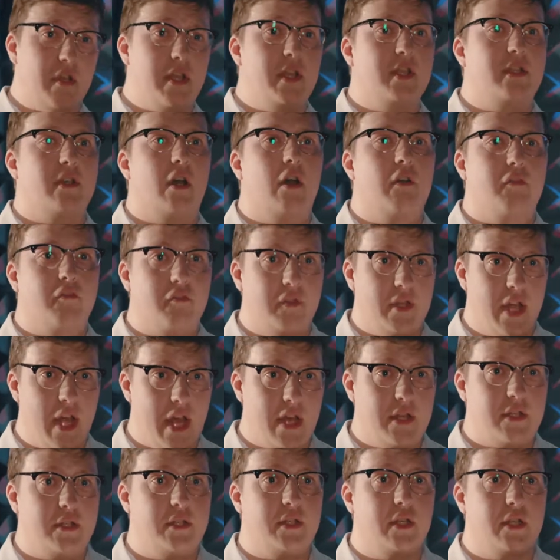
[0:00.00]
radar for
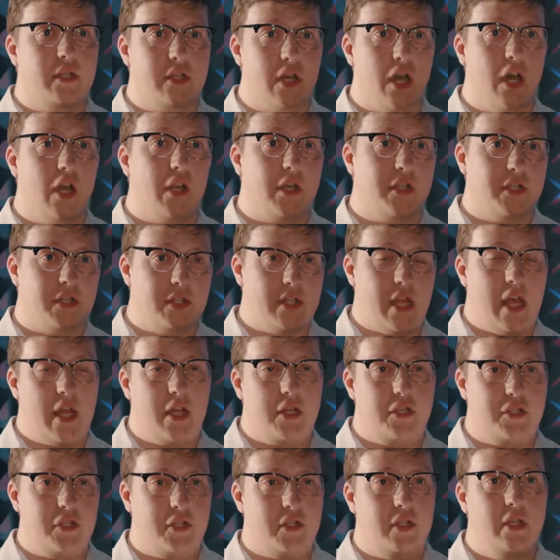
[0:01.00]
enhancing target
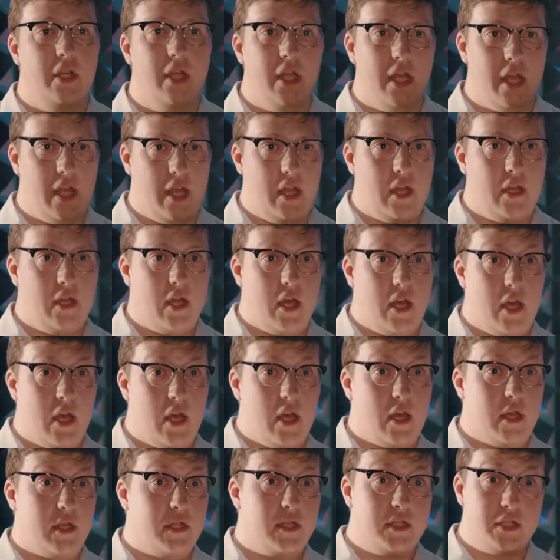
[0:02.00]
detection in
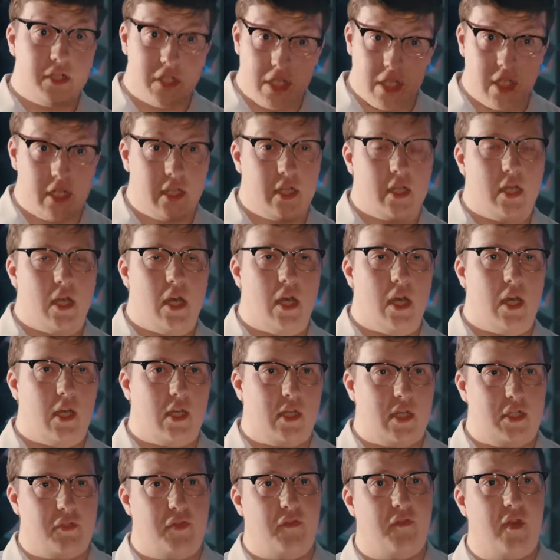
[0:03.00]
uh, sea uh,
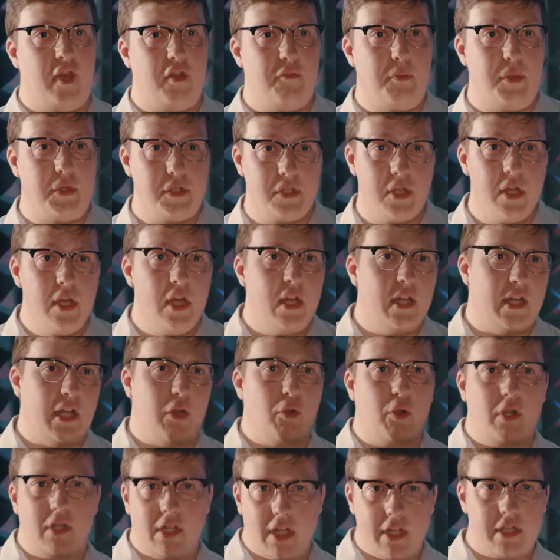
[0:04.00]
clutter environments. Now
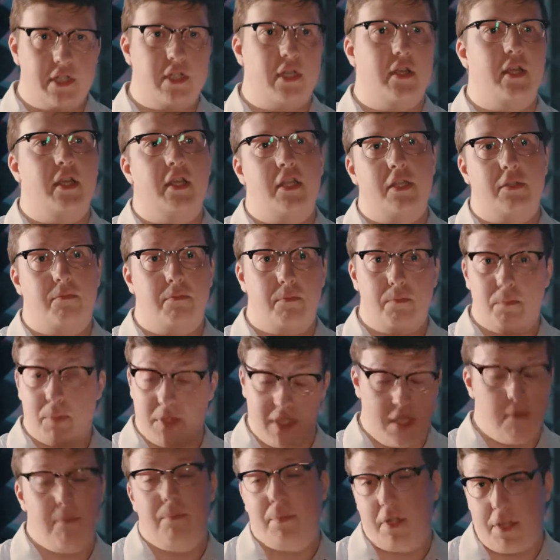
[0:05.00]
clutter is
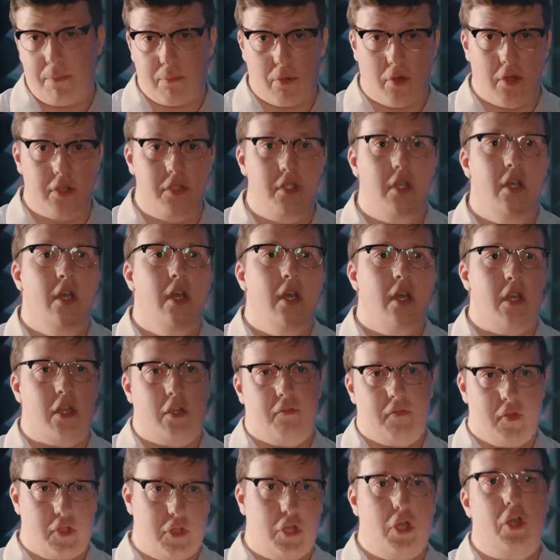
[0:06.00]
simply put the
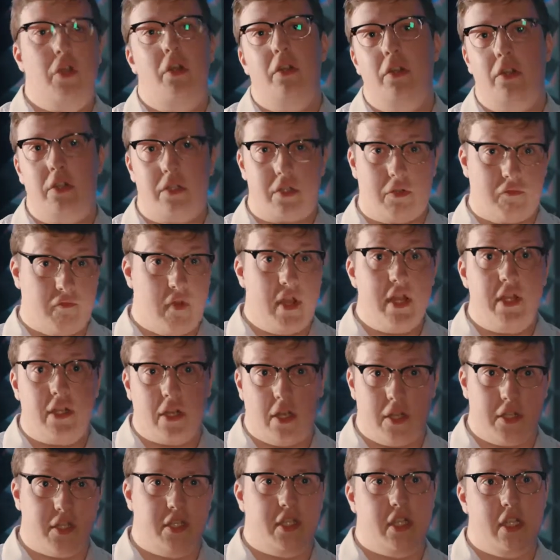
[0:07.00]
returns a
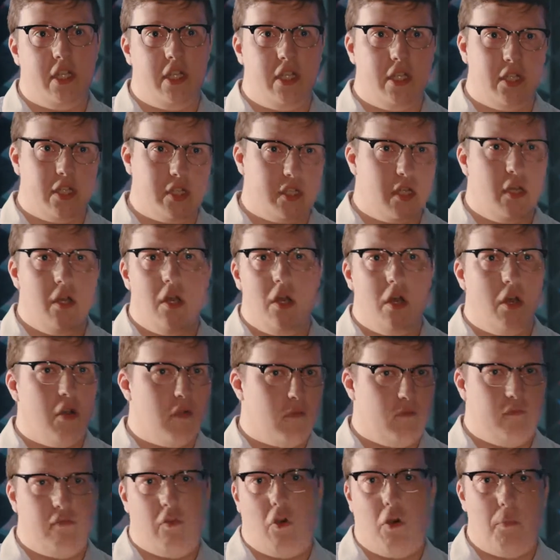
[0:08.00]
radar sees
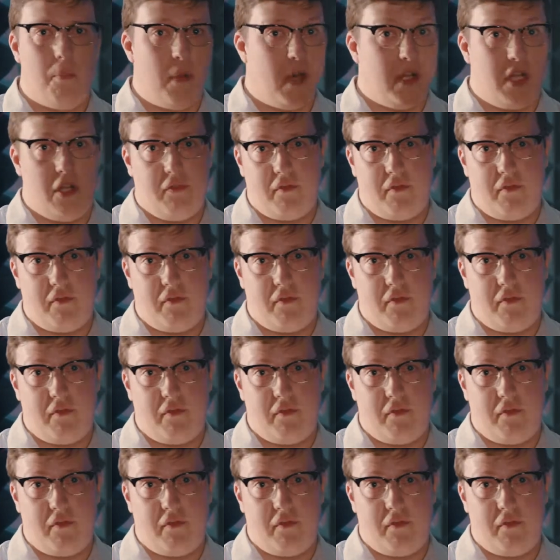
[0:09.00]
from an